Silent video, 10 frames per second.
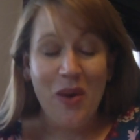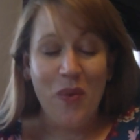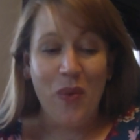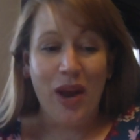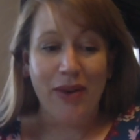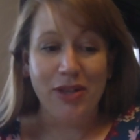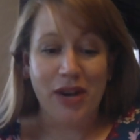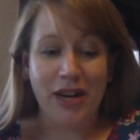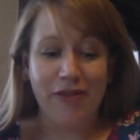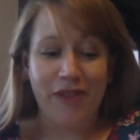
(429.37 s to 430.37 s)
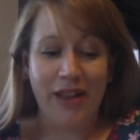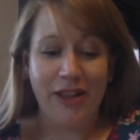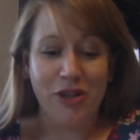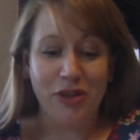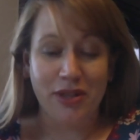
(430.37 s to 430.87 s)
when I was trying to find the
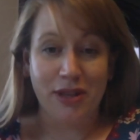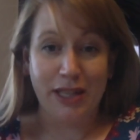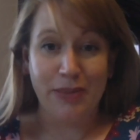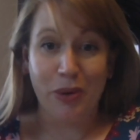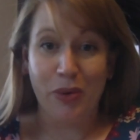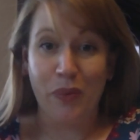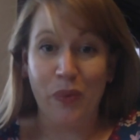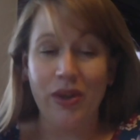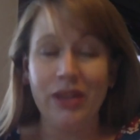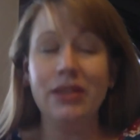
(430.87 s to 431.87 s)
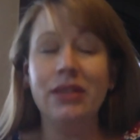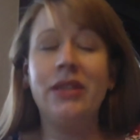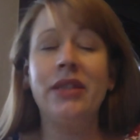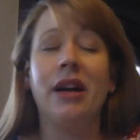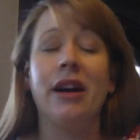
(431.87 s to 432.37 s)
children's hospital
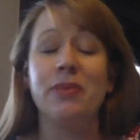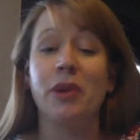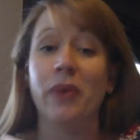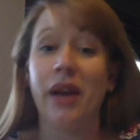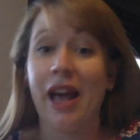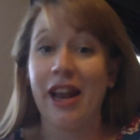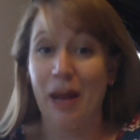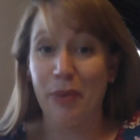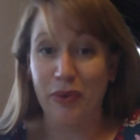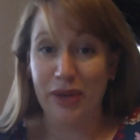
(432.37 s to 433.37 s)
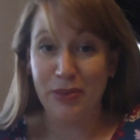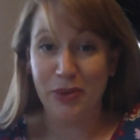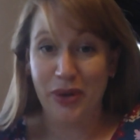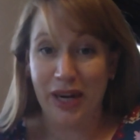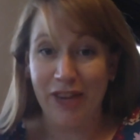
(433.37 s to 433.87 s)
when I had an upper
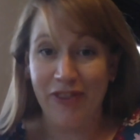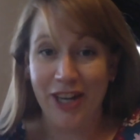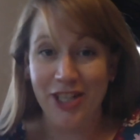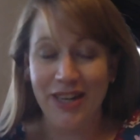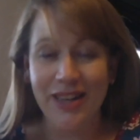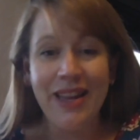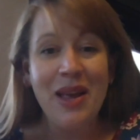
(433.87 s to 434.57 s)
respiratory infection,